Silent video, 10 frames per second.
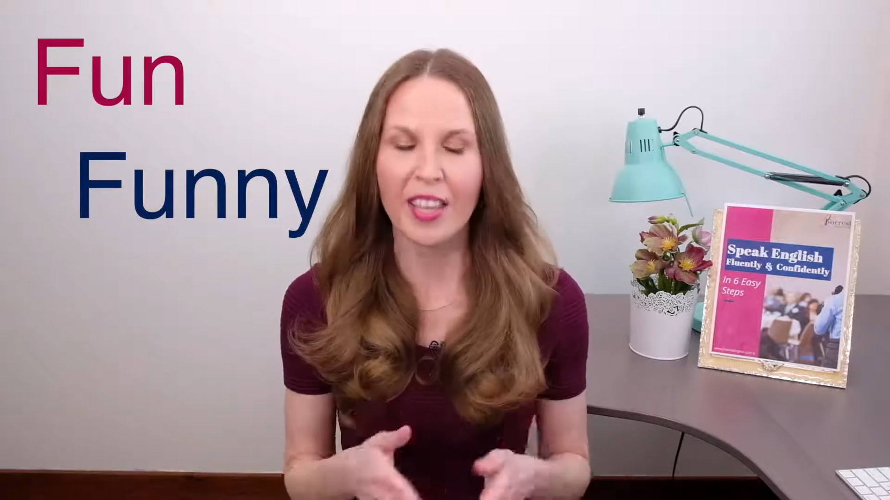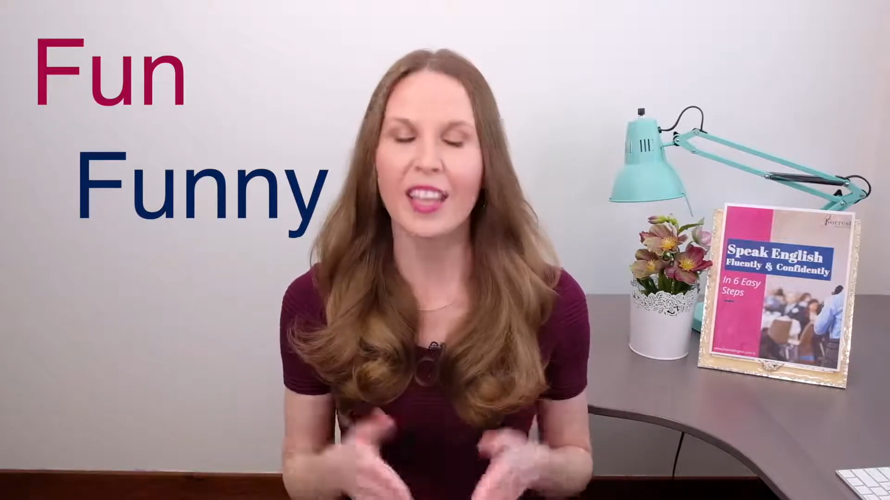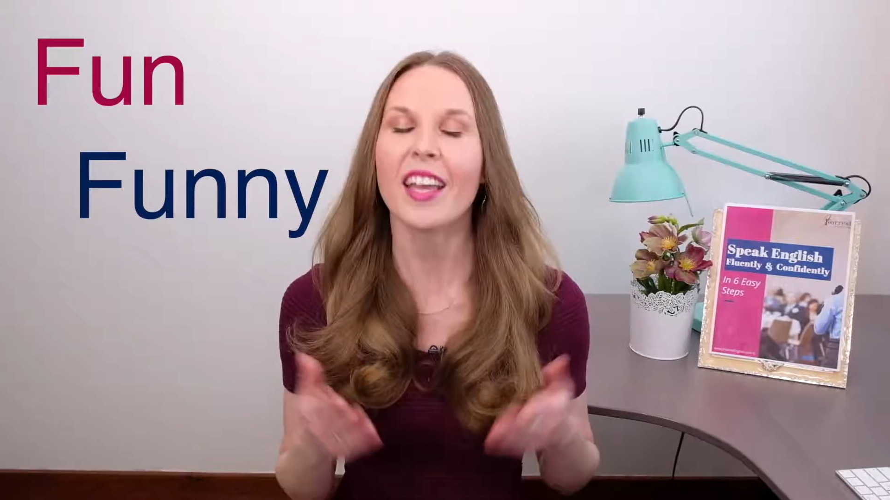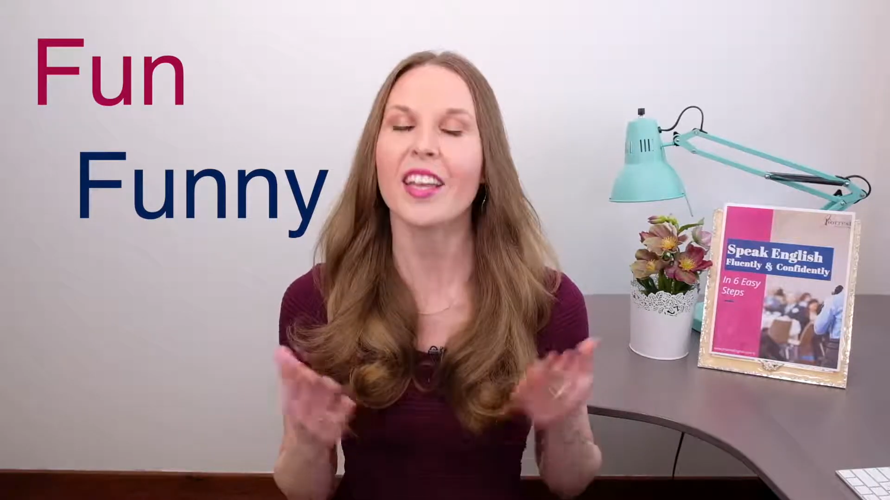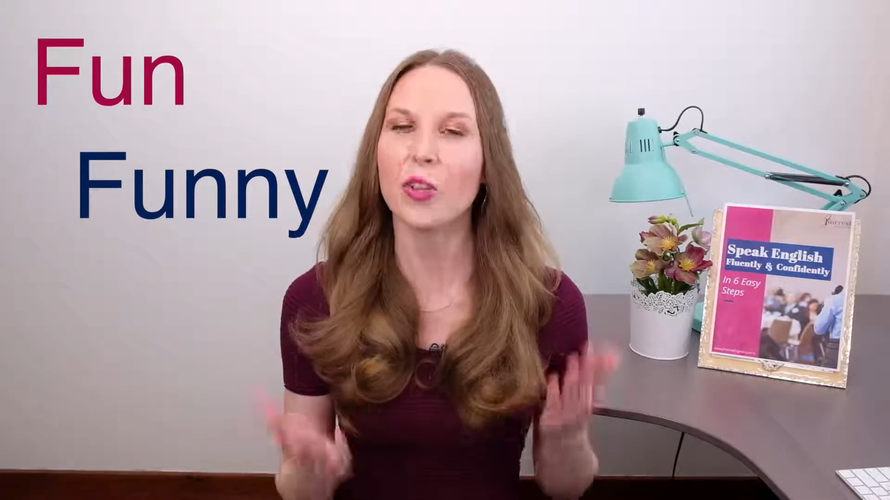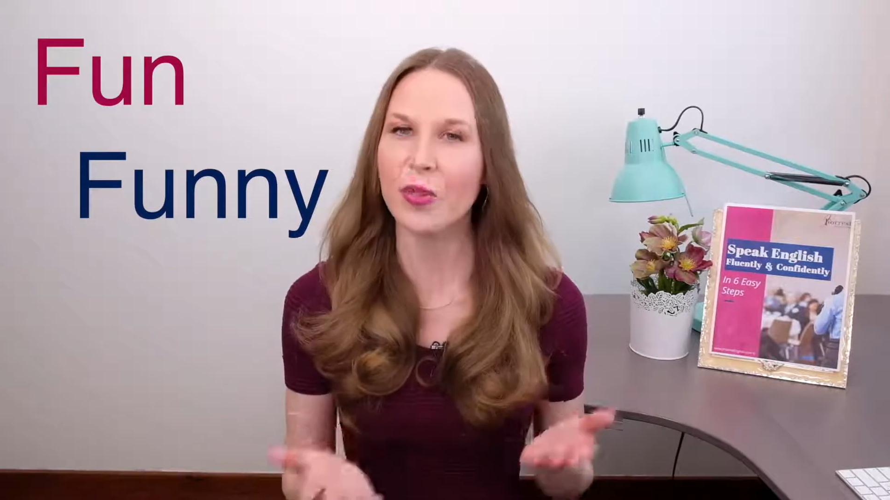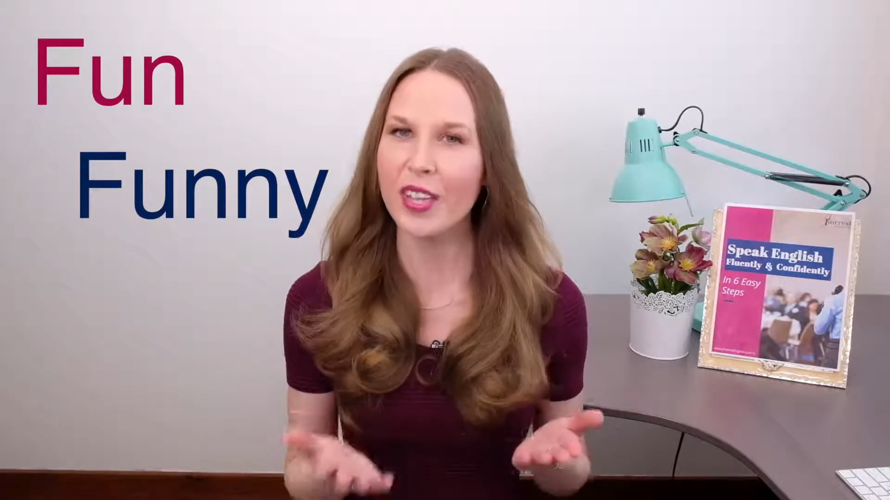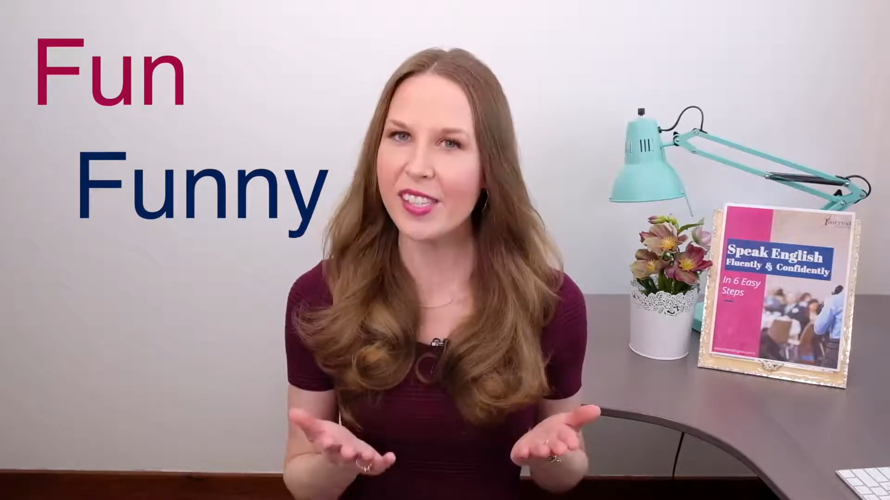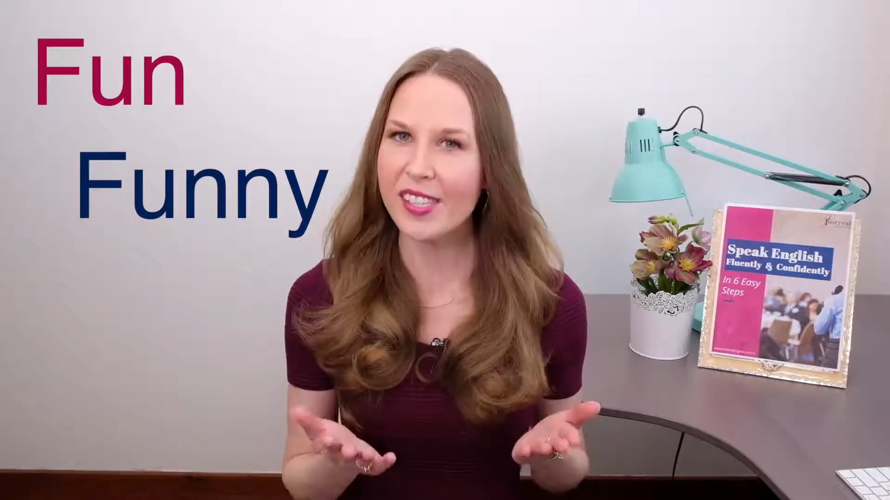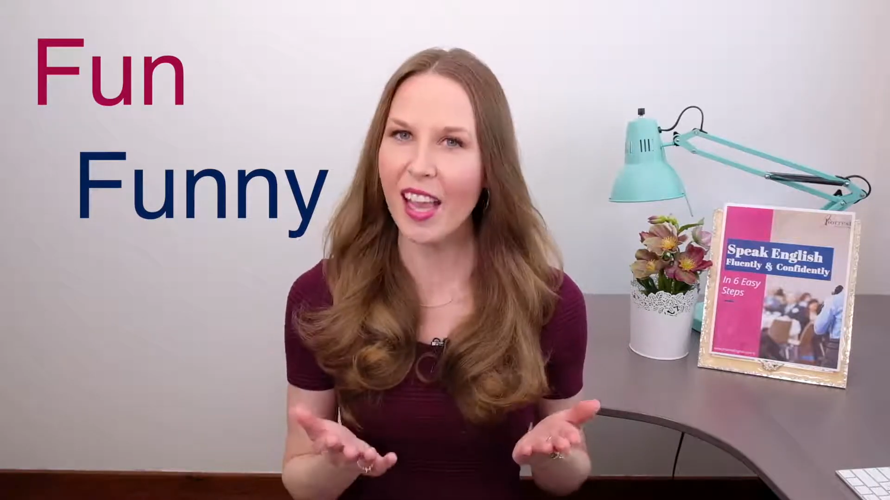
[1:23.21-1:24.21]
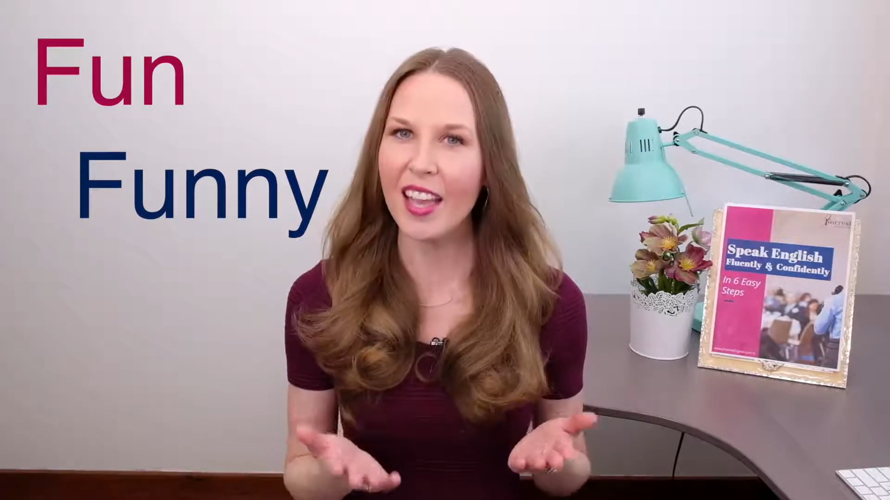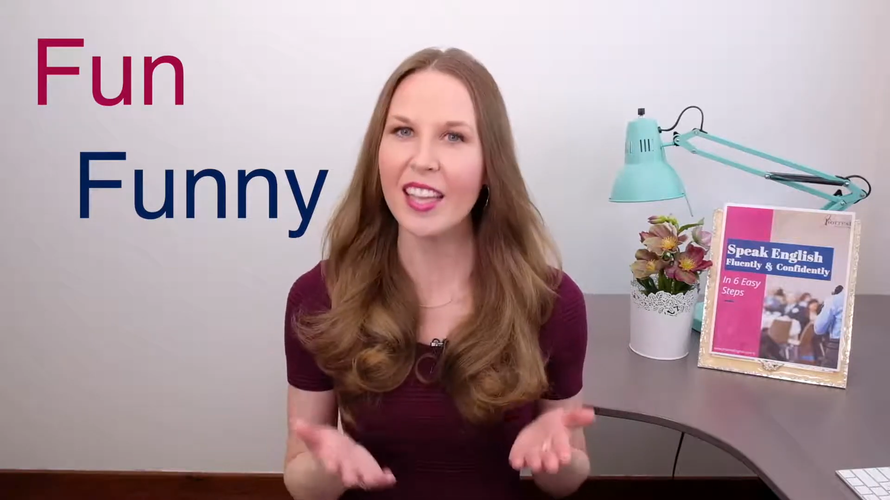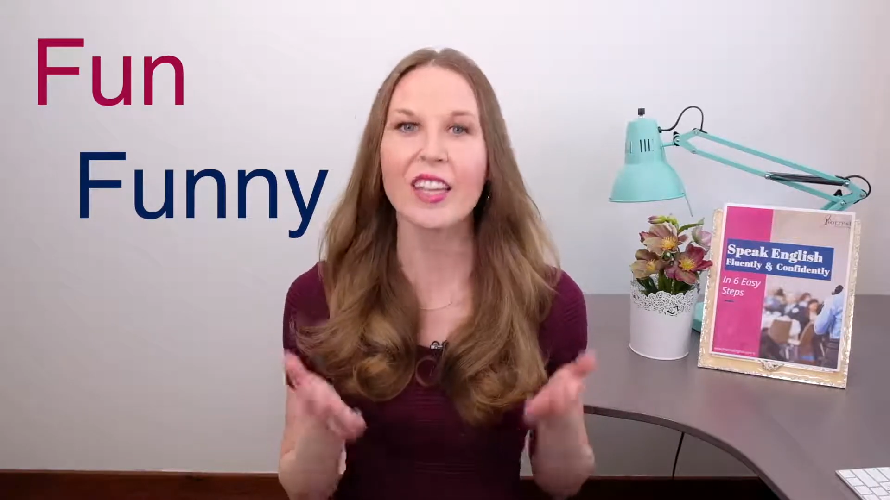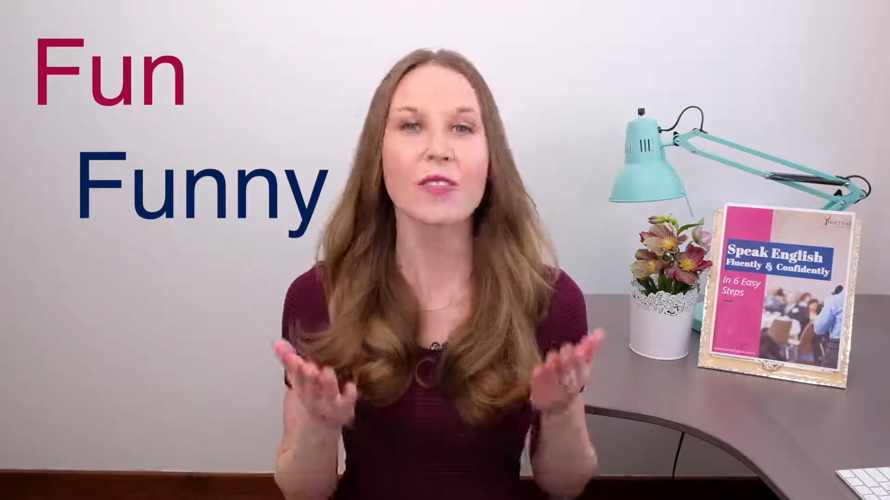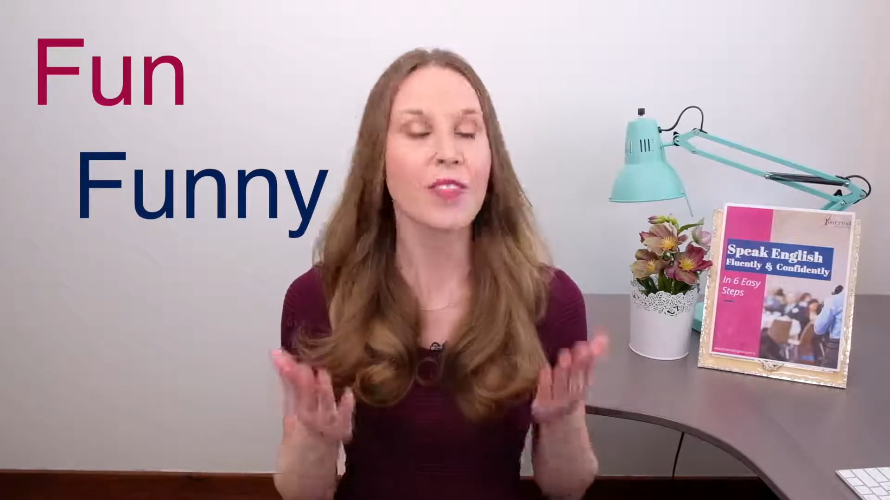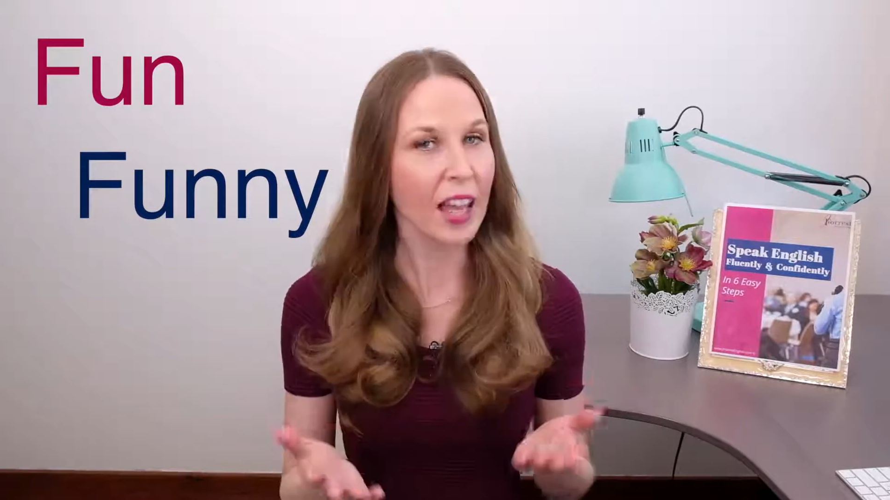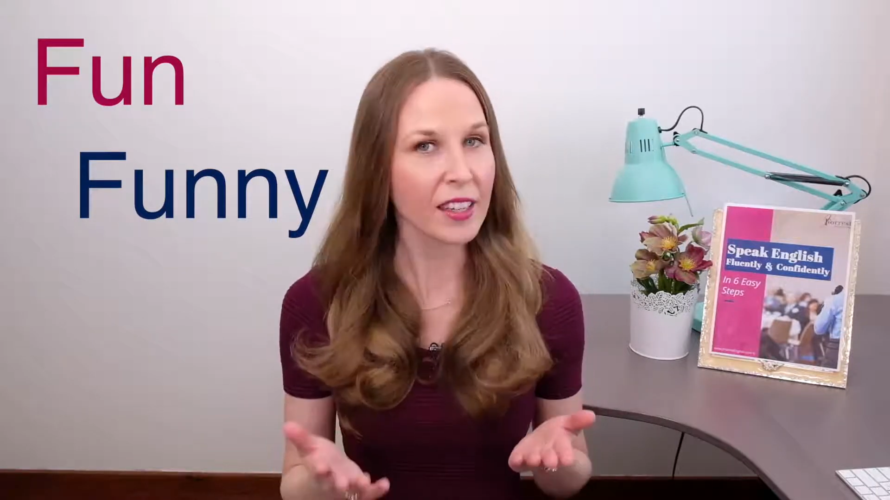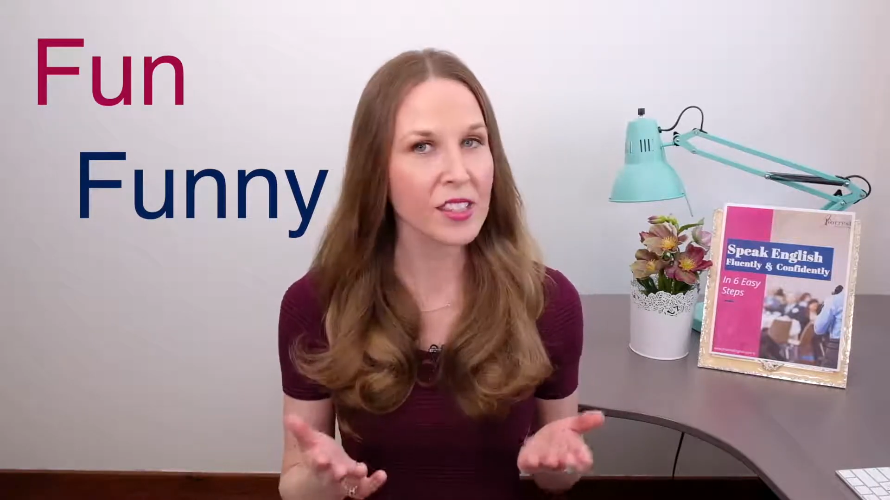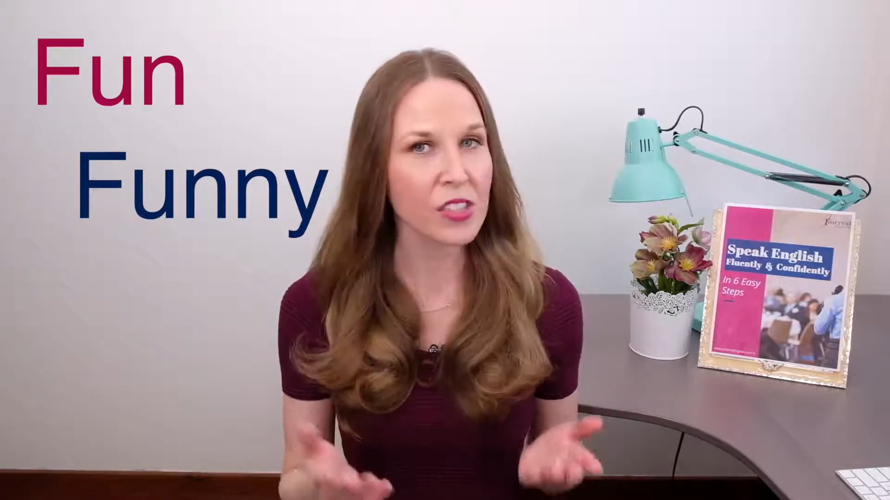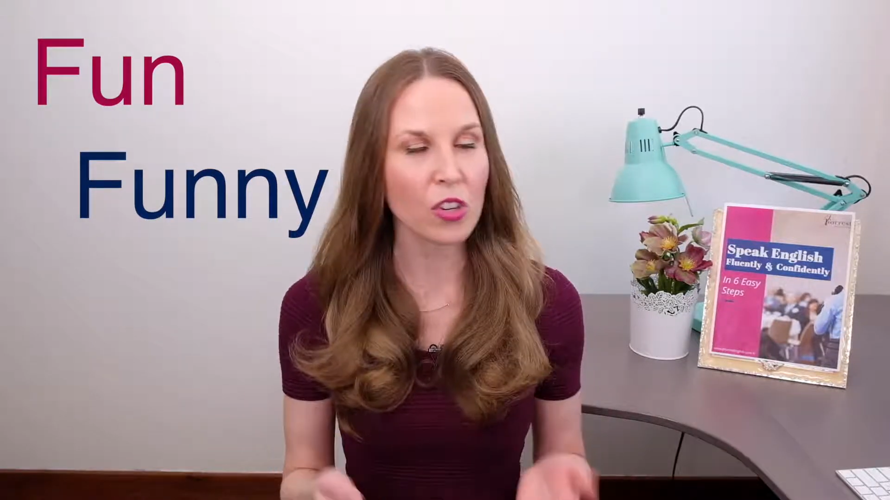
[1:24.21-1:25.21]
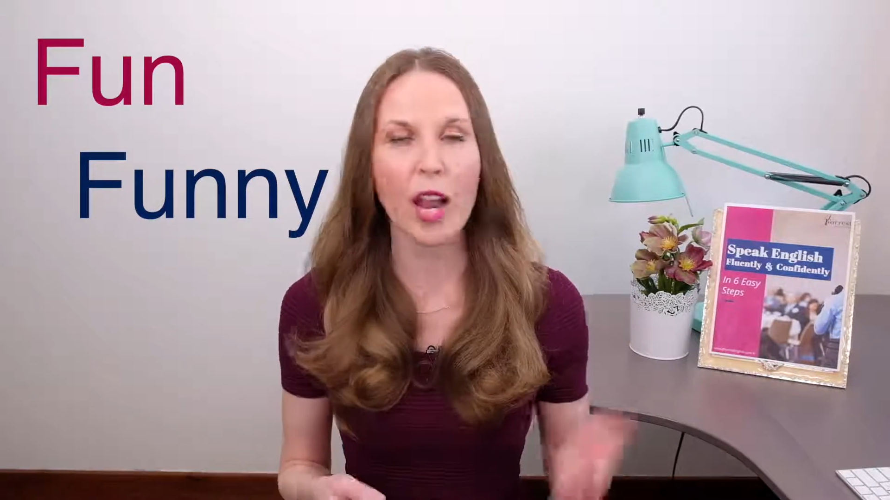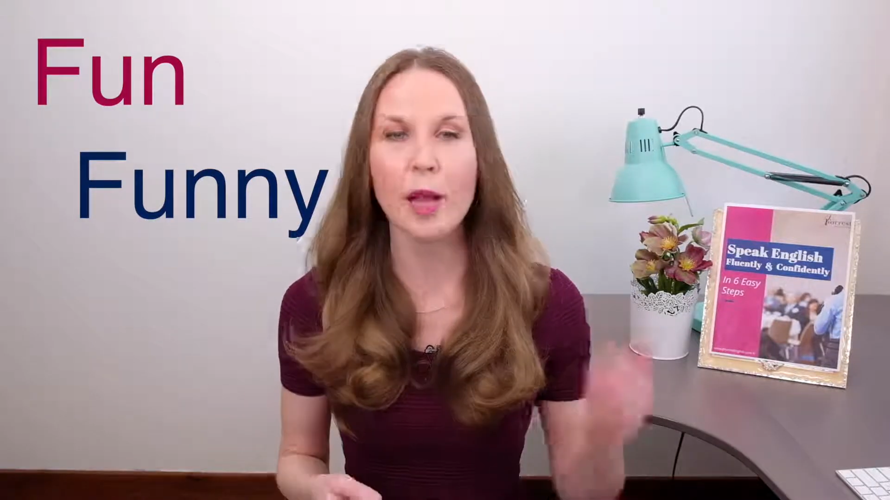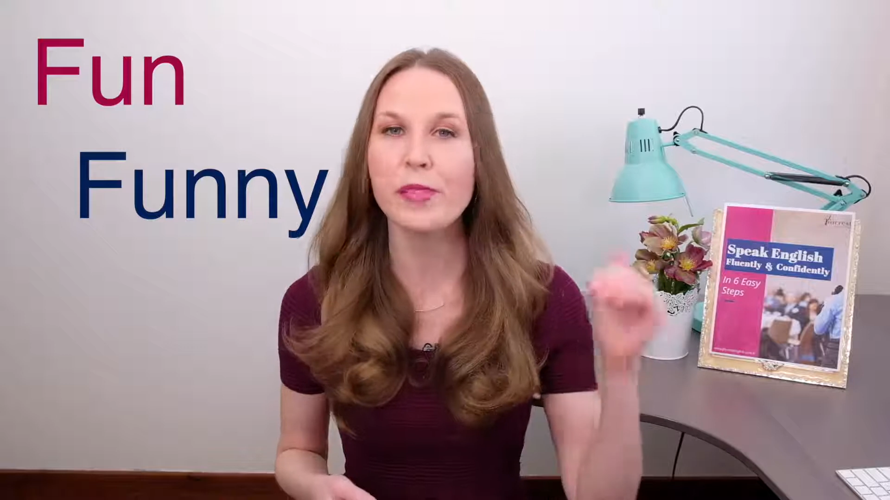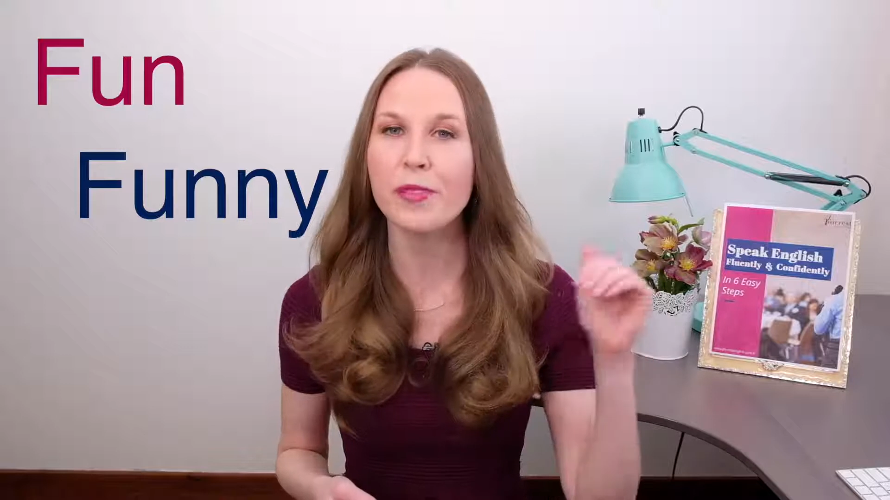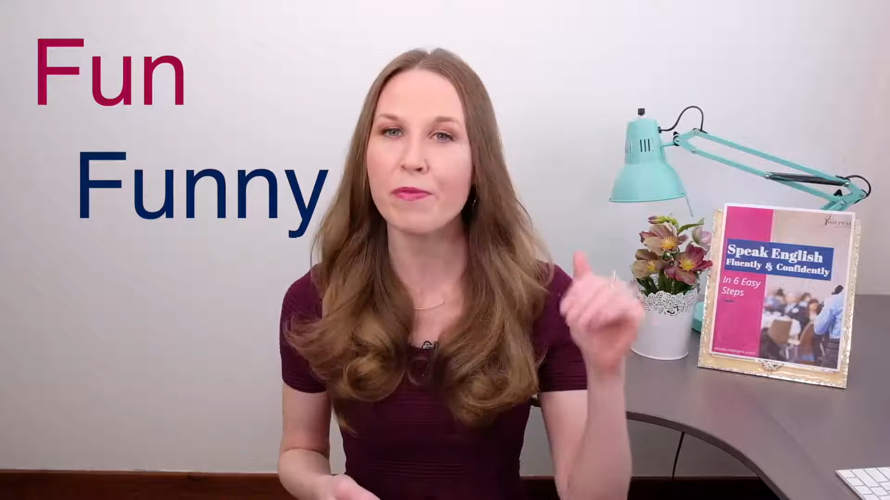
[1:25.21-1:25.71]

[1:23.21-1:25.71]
and you can say if that describes